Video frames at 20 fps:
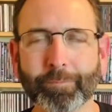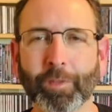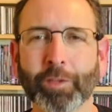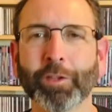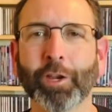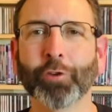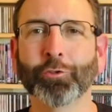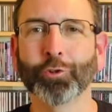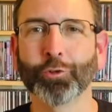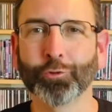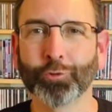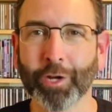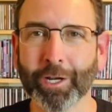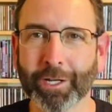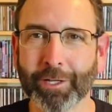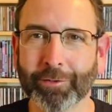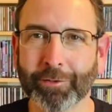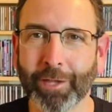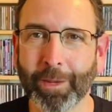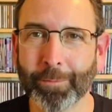There's your
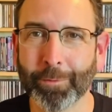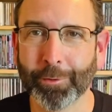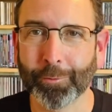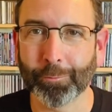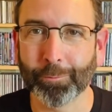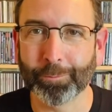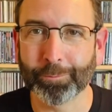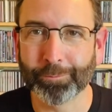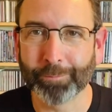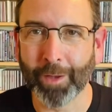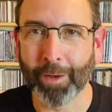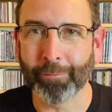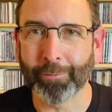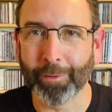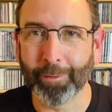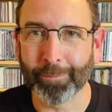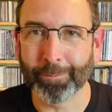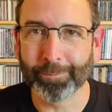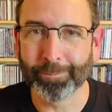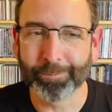drinking tip of the, of
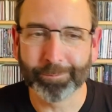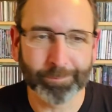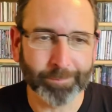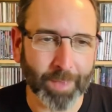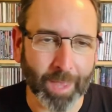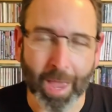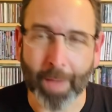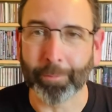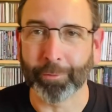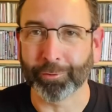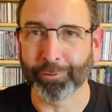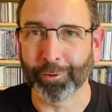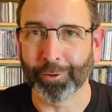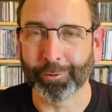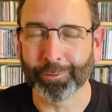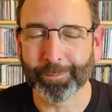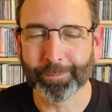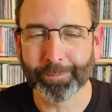the episode.